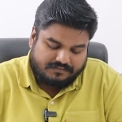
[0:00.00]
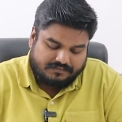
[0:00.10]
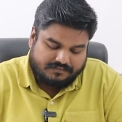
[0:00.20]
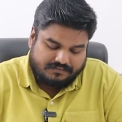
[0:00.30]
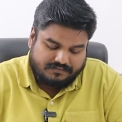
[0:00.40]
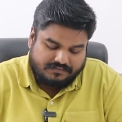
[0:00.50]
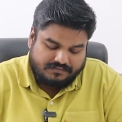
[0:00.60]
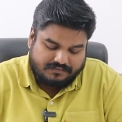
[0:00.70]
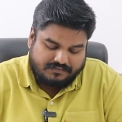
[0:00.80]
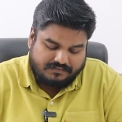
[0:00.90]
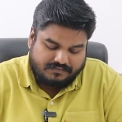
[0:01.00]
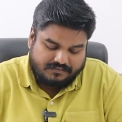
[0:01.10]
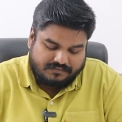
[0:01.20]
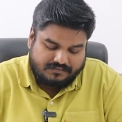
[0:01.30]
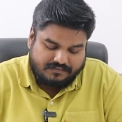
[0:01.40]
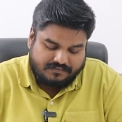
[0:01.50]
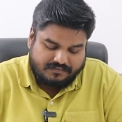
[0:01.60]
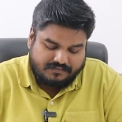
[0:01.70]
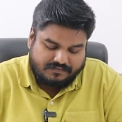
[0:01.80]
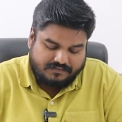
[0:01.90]

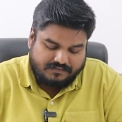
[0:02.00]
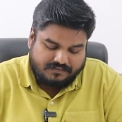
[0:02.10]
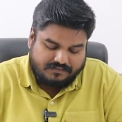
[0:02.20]
Nothing is said.